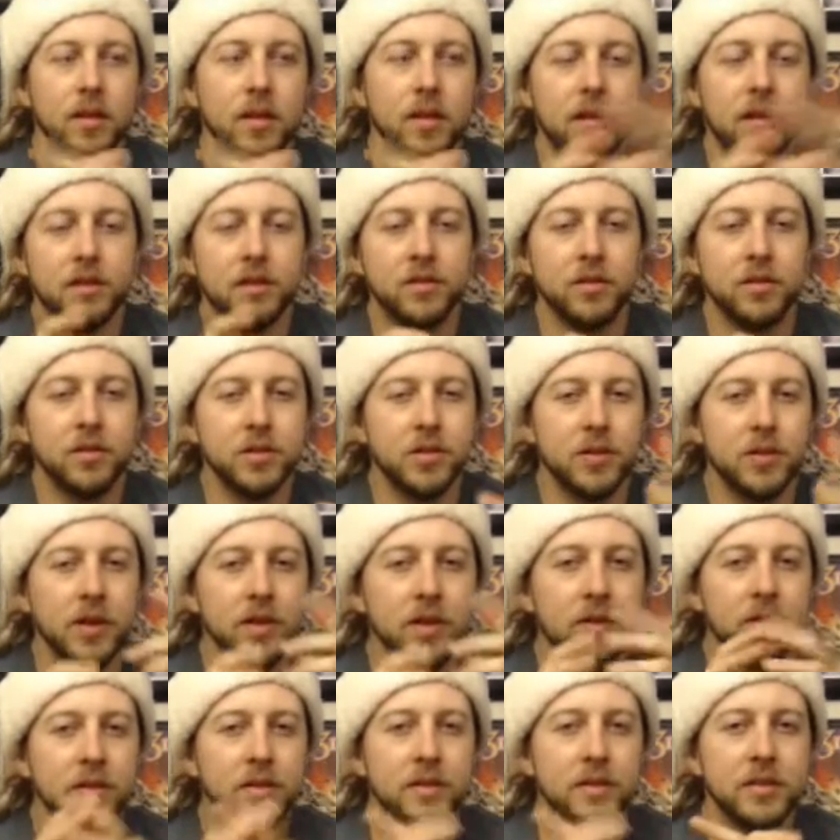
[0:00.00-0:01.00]
he just turns
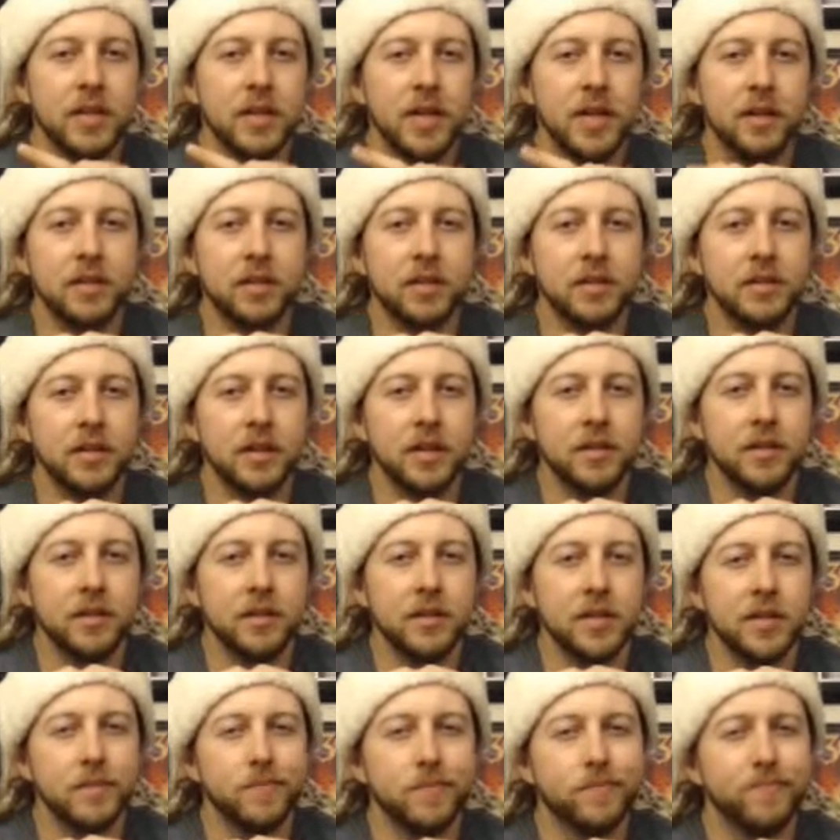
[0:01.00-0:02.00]
around and looks at her. And he's kind of
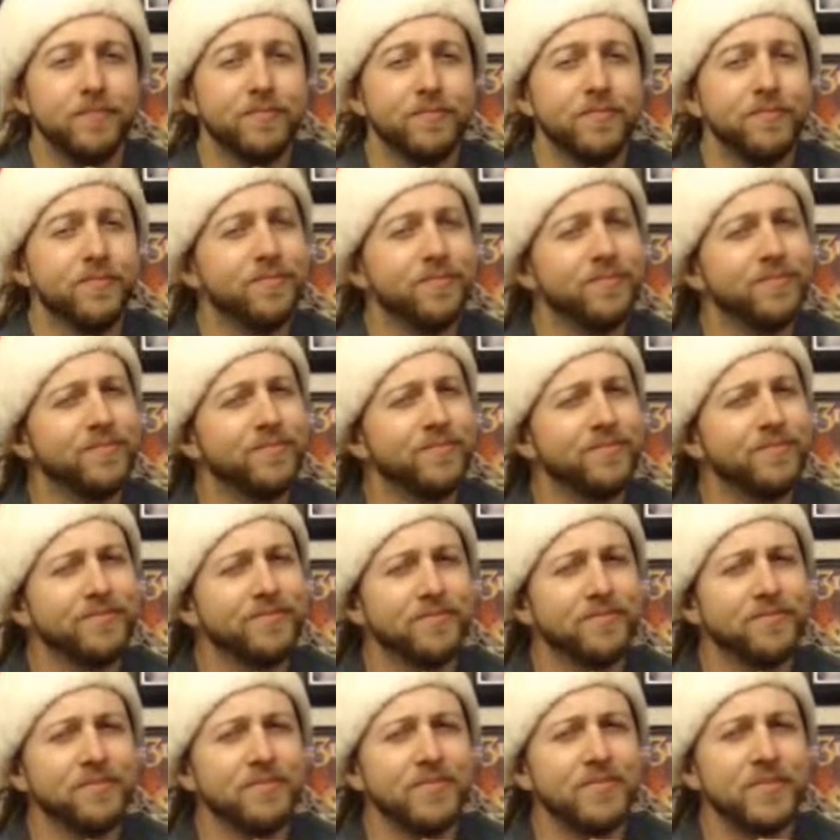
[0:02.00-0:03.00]
just like,
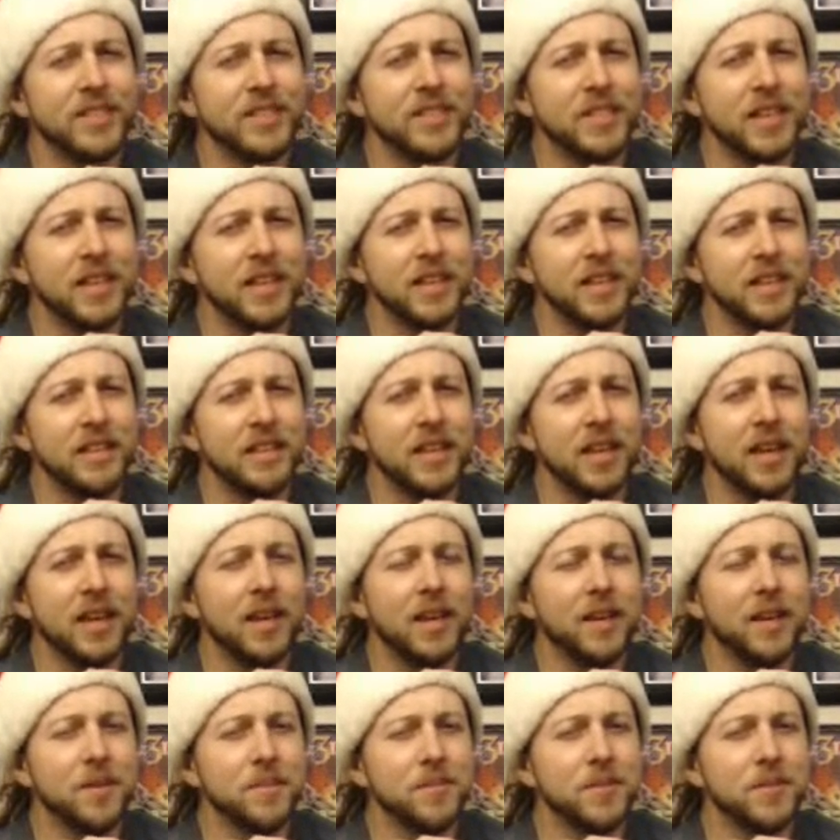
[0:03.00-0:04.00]
he's kind of like,
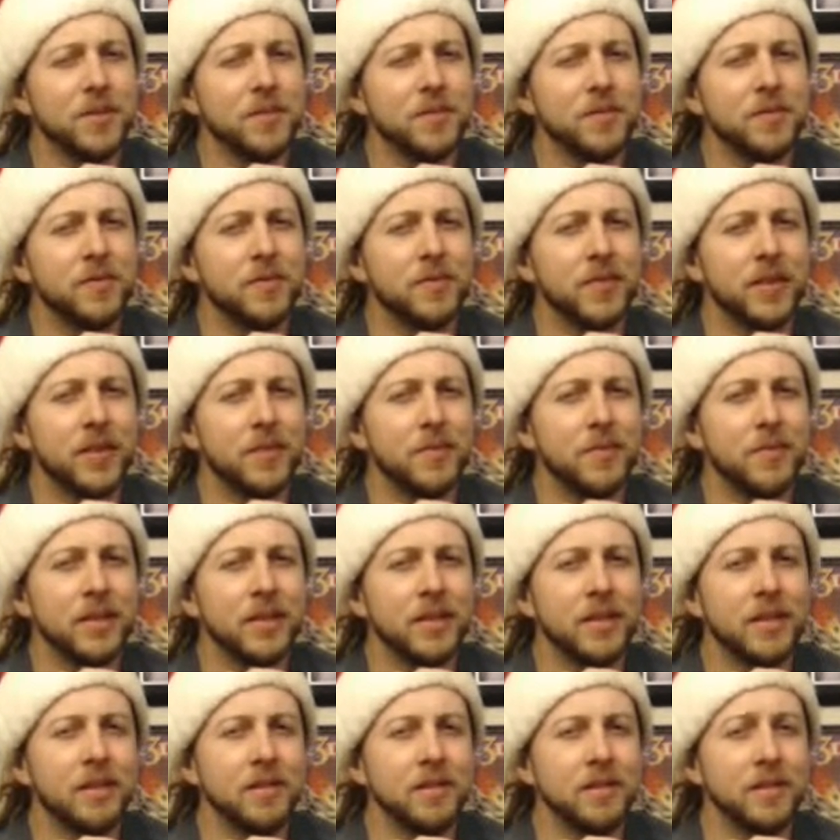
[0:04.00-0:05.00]
damn, someone found
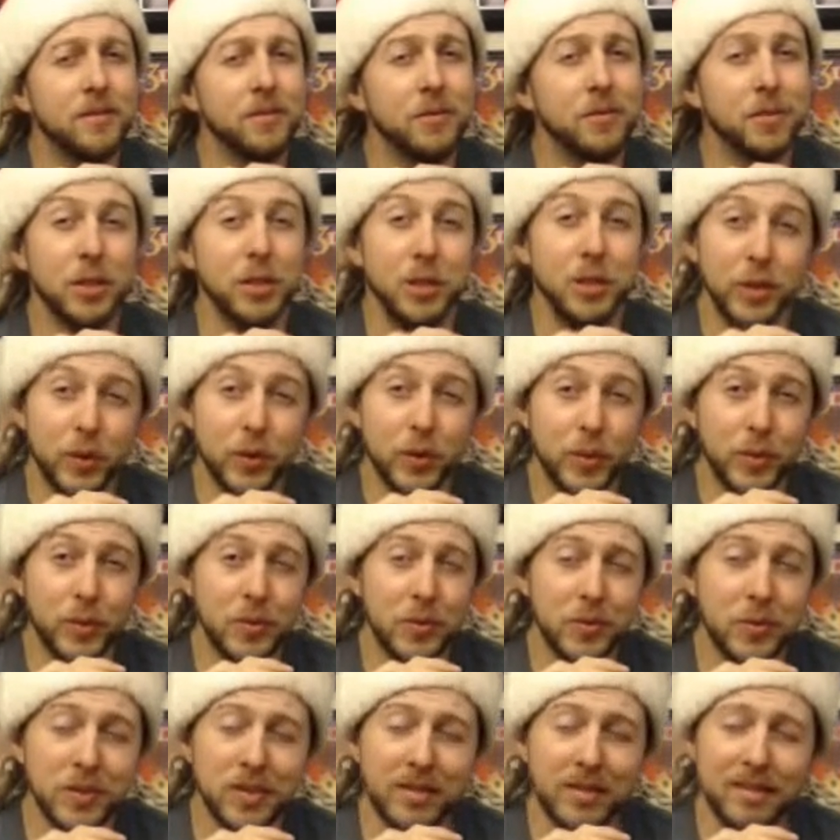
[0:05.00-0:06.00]
me. And it was
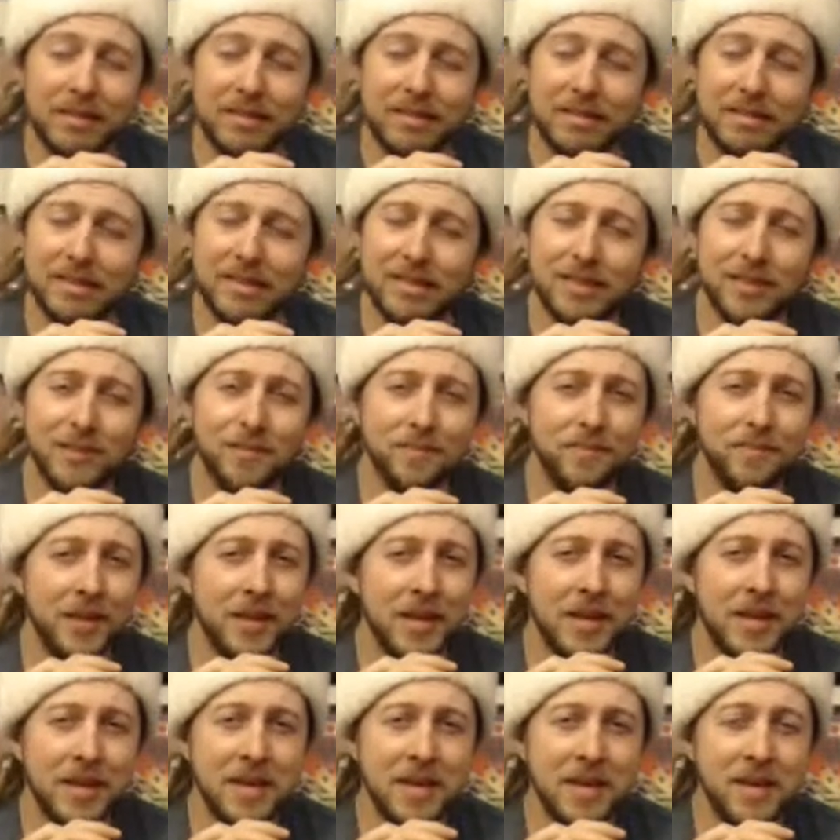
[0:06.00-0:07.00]
you. Like, oh,
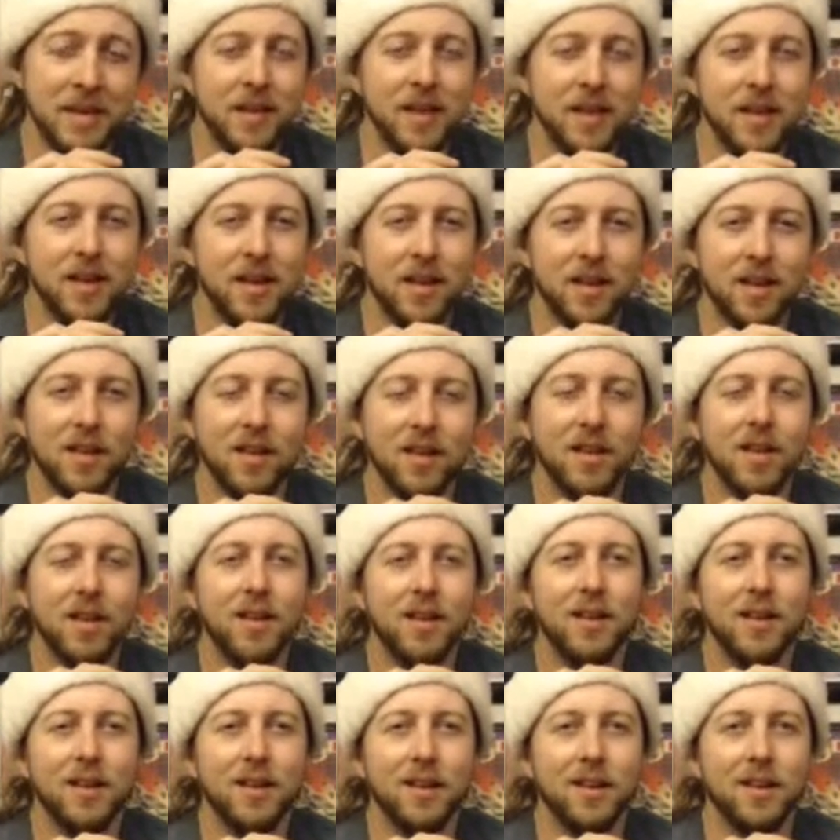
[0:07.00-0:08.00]
man.
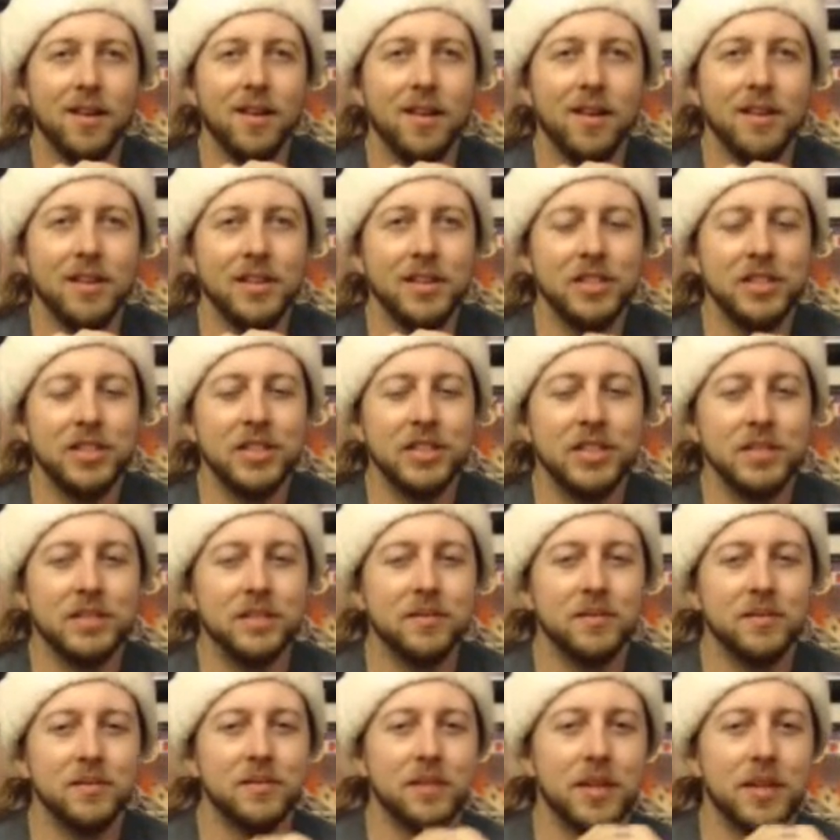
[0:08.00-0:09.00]
And then she
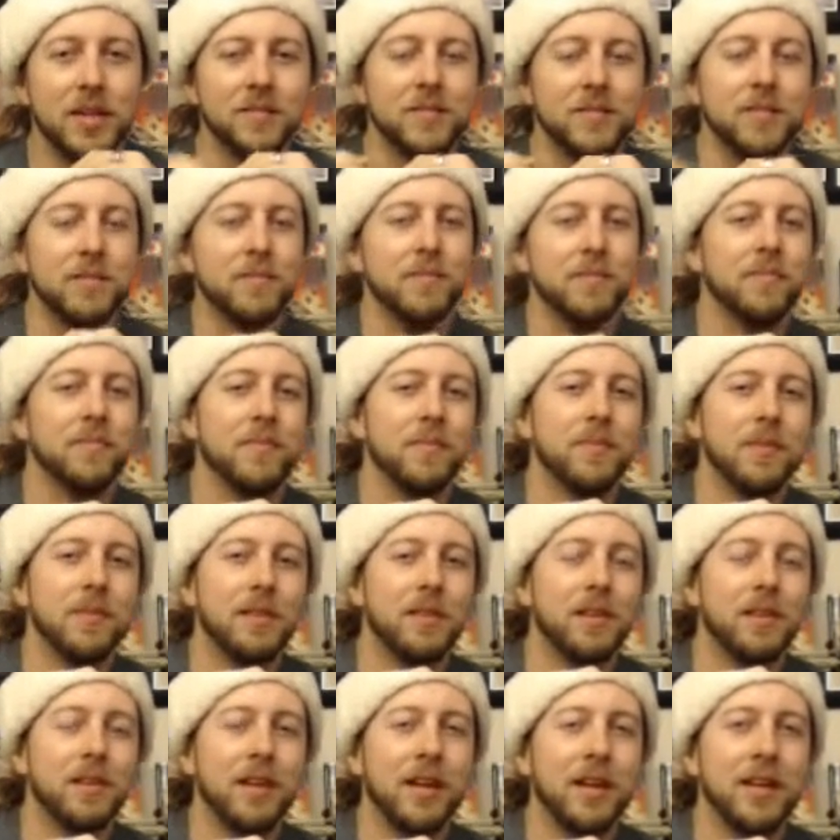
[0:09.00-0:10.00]
just gives him...
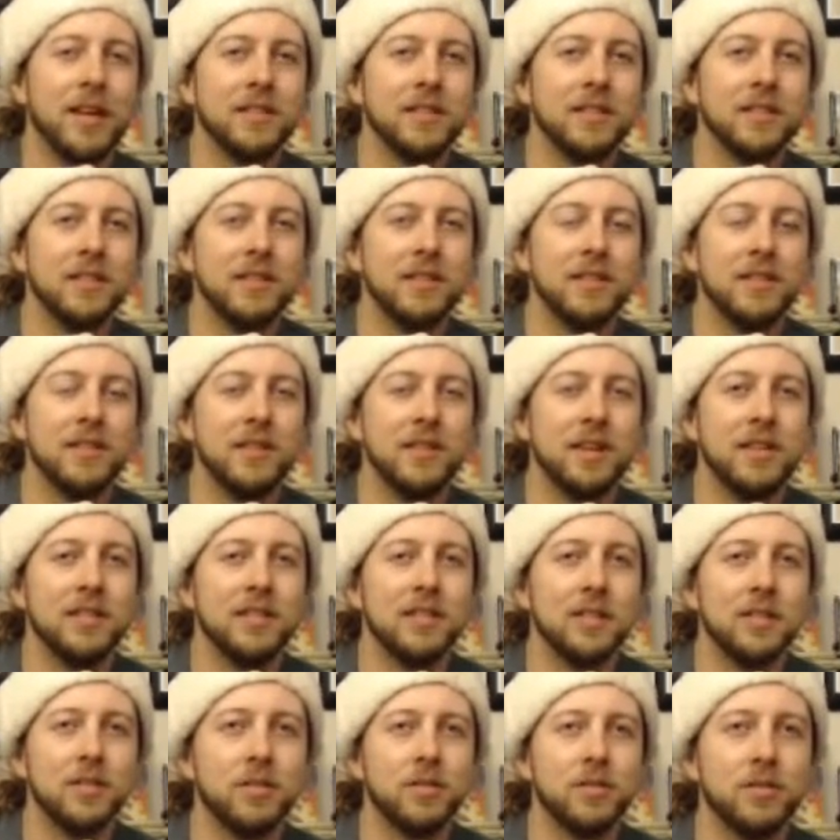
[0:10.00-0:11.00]
He hands his
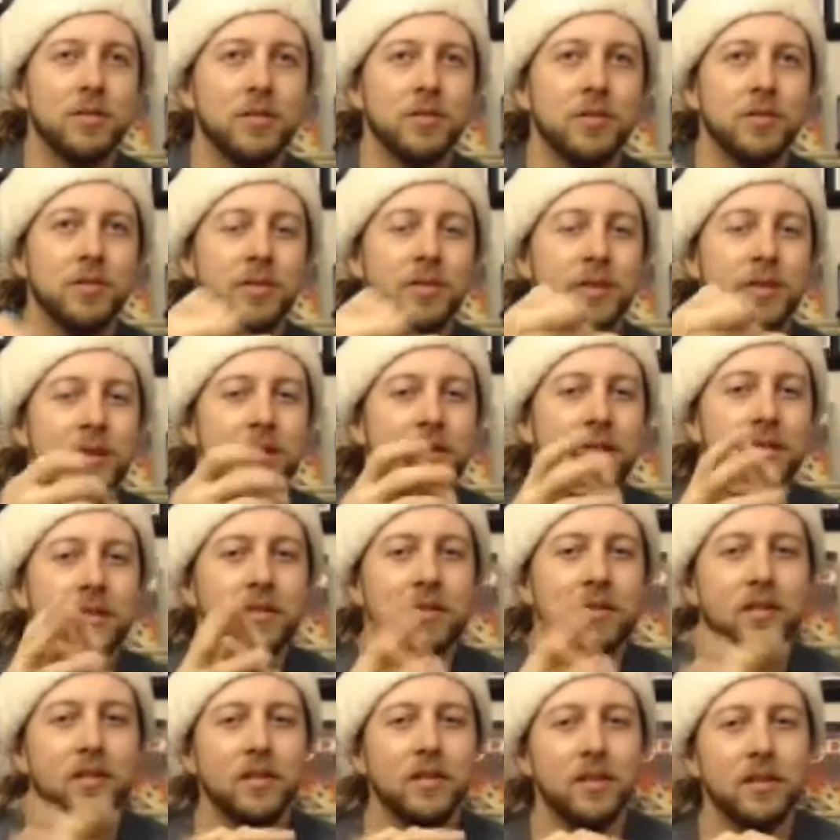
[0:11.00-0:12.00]
lightsaber to him, and
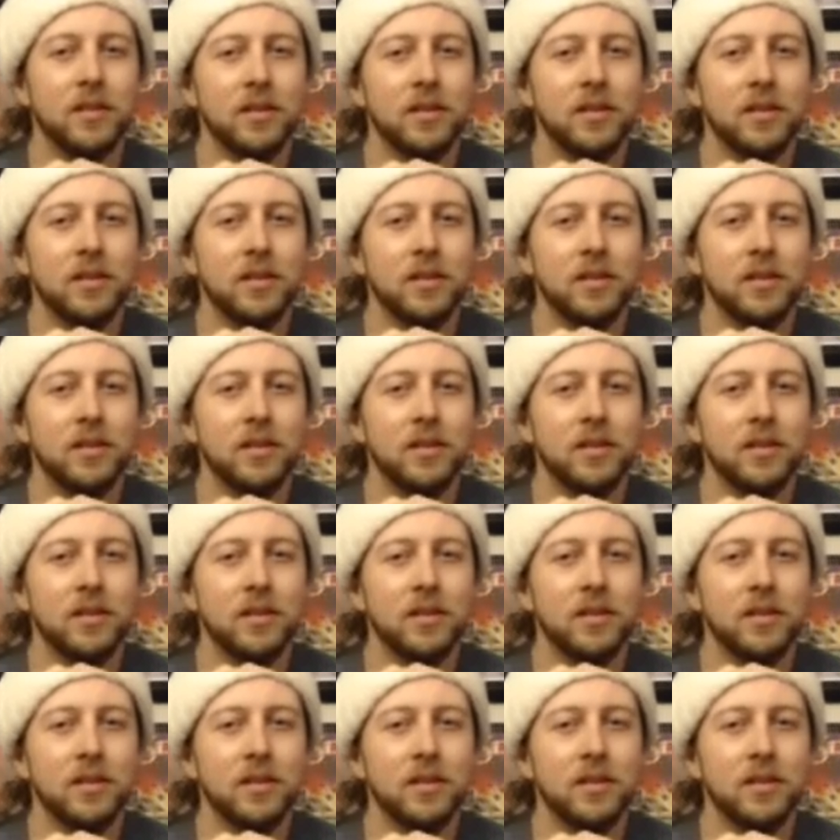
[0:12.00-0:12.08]
then